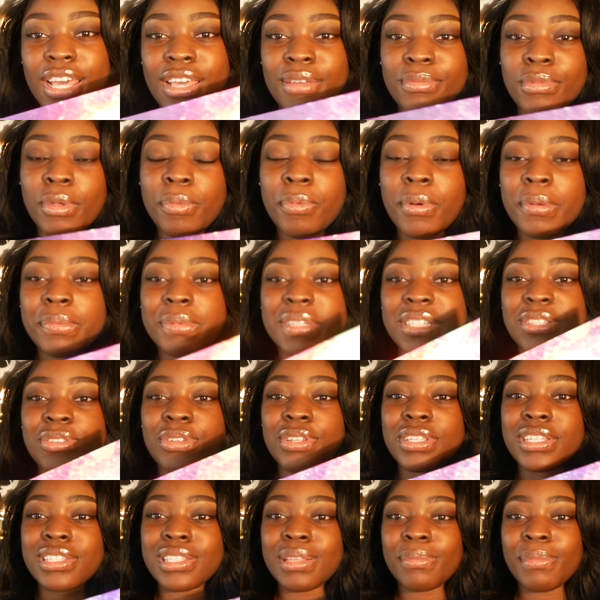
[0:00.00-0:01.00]
You probably
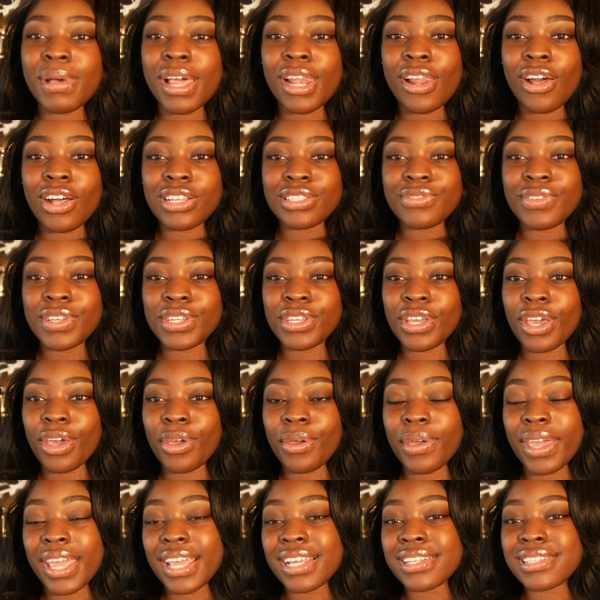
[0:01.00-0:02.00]
saw this in my last video.
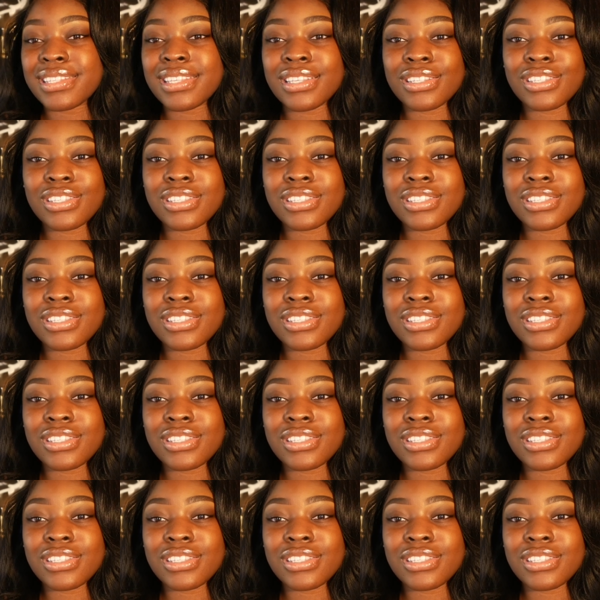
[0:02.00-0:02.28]
It's